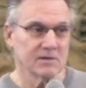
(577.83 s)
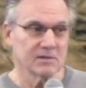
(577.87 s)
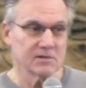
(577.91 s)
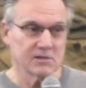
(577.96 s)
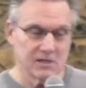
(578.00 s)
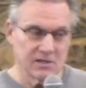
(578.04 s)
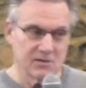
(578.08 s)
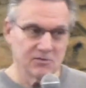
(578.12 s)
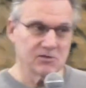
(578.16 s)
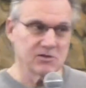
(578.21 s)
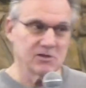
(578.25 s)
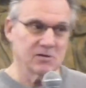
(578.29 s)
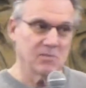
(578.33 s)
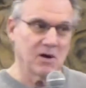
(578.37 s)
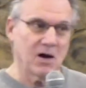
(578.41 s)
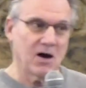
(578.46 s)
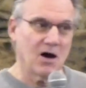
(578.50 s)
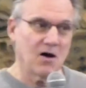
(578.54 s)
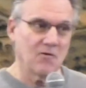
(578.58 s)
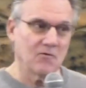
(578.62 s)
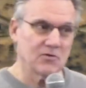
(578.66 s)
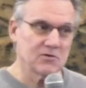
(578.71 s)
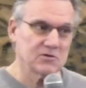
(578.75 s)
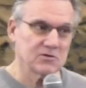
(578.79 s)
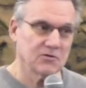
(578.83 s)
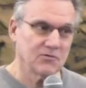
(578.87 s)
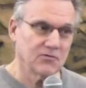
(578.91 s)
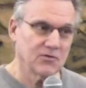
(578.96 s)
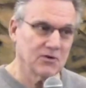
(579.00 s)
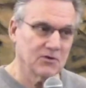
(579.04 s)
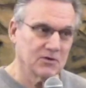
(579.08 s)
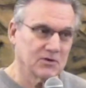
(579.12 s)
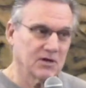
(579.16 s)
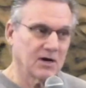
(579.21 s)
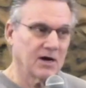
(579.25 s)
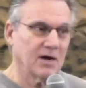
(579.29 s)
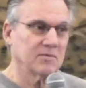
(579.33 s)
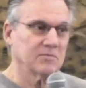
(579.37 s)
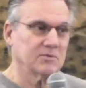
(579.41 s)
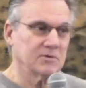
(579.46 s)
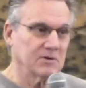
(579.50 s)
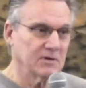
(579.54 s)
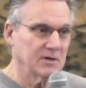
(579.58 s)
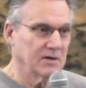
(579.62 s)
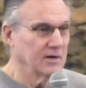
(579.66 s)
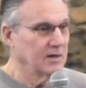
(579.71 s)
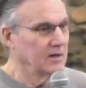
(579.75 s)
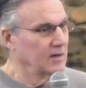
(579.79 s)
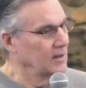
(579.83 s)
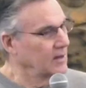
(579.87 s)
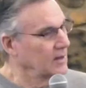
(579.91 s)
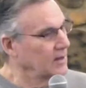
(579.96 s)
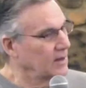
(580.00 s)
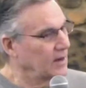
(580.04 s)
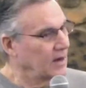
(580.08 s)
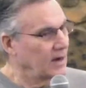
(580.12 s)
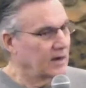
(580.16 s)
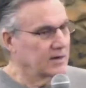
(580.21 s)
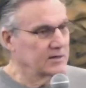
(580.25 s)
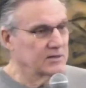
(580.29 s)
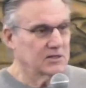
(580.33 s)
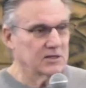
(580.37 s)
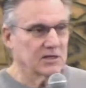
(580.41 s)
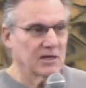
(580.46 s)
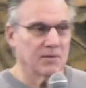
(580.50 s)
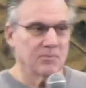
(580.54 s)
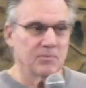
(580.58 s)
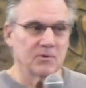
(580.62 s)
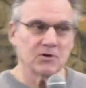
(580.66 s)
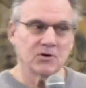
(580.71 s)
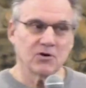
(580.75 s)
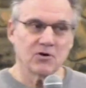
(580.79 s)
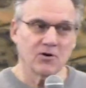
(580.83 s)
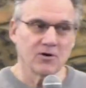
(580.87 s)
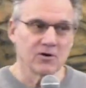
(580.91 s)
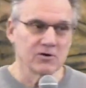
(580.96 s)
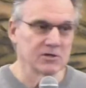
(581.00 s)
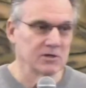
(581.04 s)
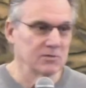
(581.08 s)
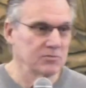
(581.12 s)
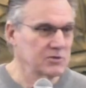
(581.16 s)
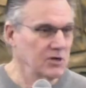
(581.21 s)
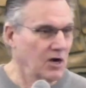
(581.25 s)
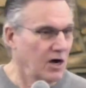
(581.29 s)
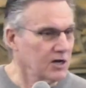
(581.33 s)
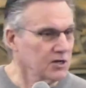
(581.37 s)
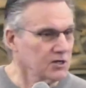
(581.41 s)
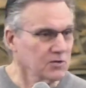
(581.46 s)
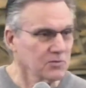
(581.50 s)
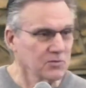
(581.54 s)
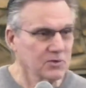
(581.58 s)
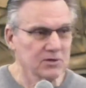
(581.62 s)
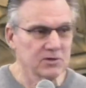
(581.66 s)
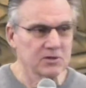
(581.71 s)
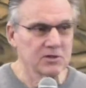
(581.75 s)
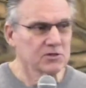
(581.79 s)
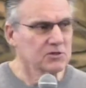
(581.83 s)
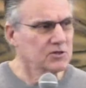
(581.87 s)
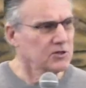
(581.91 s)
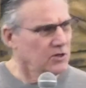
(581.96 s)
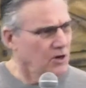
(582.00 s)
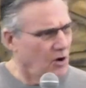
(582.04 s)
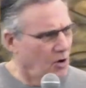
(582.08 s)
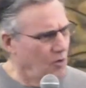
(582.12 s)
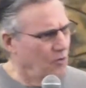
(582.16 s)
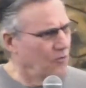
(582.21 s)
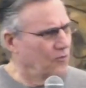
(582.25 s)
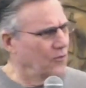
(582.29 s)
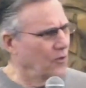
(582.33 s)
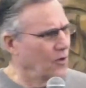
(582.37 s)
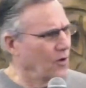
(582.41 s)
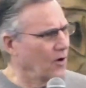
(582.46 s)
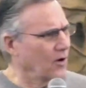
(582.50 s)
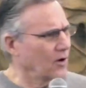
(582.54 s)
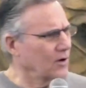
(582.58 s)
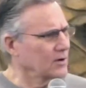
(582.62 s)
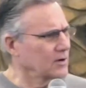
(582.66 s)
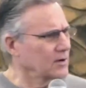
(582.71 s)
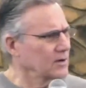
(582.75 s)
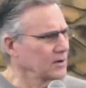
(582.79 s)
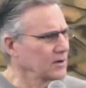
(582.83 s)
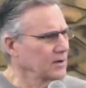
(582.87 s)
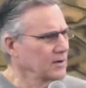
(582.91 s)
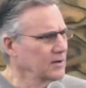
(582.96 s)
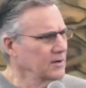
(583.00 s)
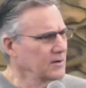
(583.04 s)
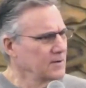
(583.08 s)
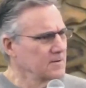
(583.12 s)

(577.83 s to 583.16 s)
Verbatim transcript: because he was in my office a few times and I just kept encouraging him Joshua, just go for it.